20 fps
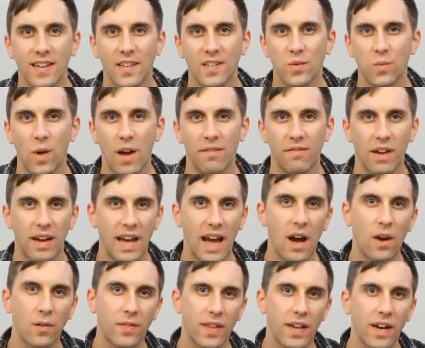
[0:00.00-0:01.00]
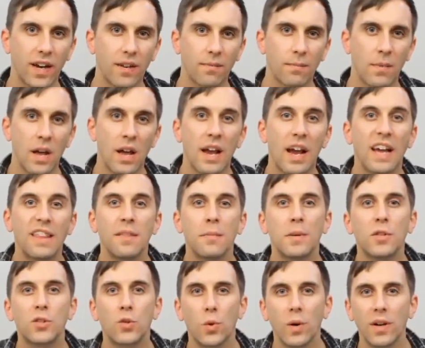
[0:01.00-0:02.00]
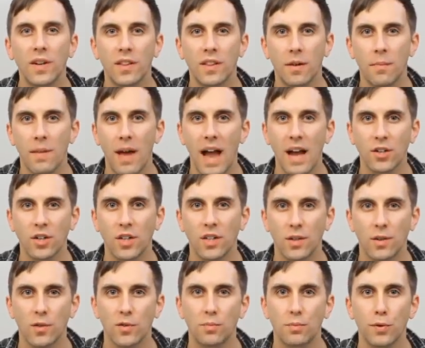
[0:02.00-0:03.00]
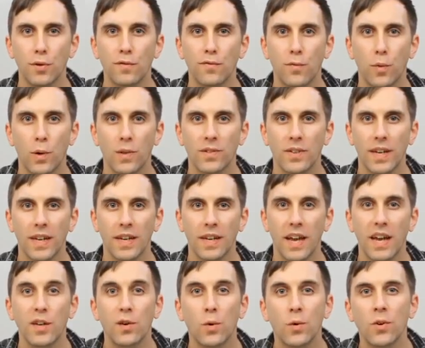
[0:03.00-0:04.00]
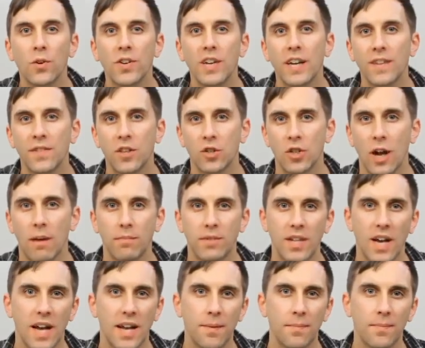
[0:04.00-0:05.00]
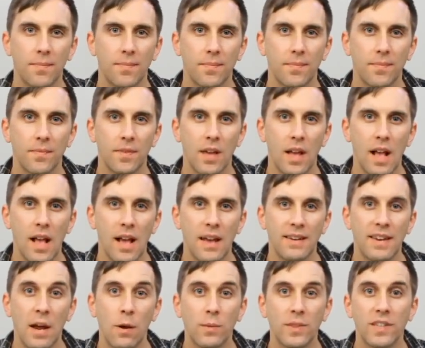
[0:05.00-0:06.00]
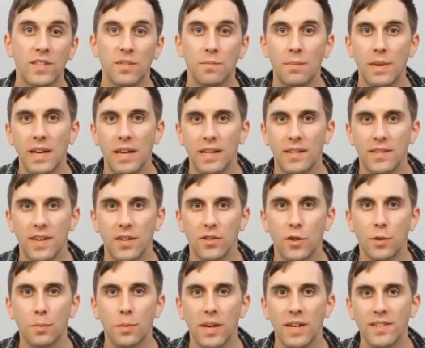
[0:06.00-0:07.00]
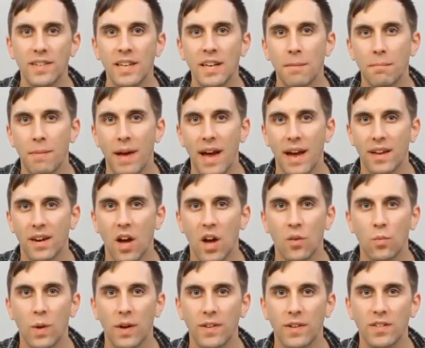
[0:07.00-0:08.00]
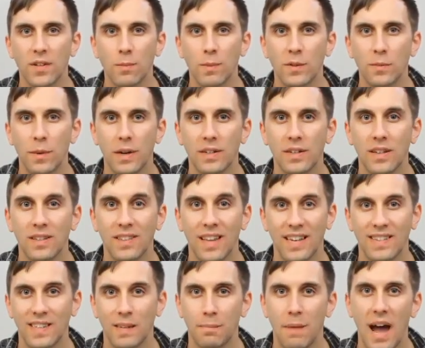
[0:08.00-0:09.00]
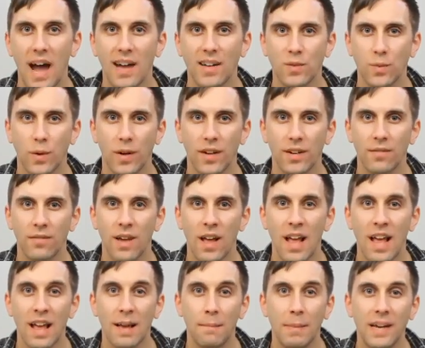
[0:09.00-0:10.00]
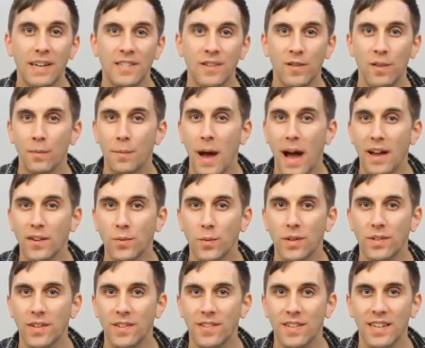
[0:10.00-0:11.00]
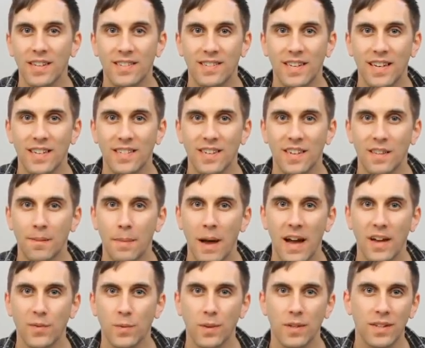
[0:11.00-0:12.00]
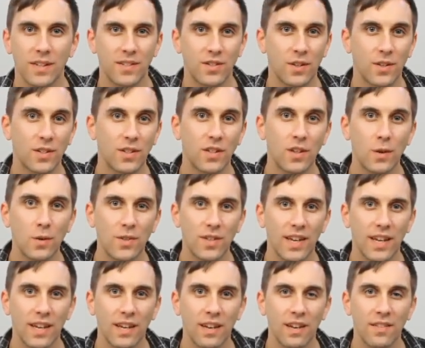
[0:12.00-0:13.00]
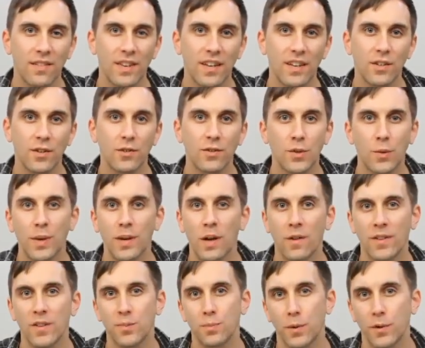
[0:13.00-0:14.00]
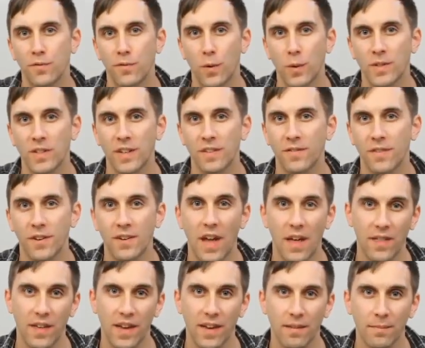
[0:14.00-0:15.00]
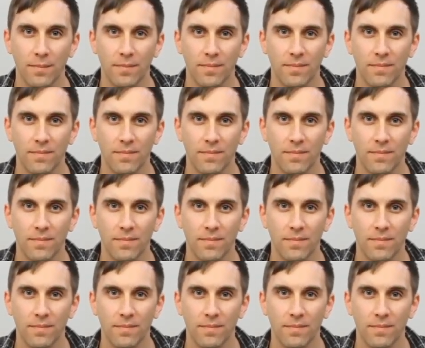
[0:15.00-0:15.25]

against Wi Fi out there, and the majority of them actually use brute forcing in order to get the job done. Now, what this means is you're placing a bet on whether someone's picked a lazy password, because if the password doesn't exist in the password list you're using, then you're doing all this brute forcing for nothing.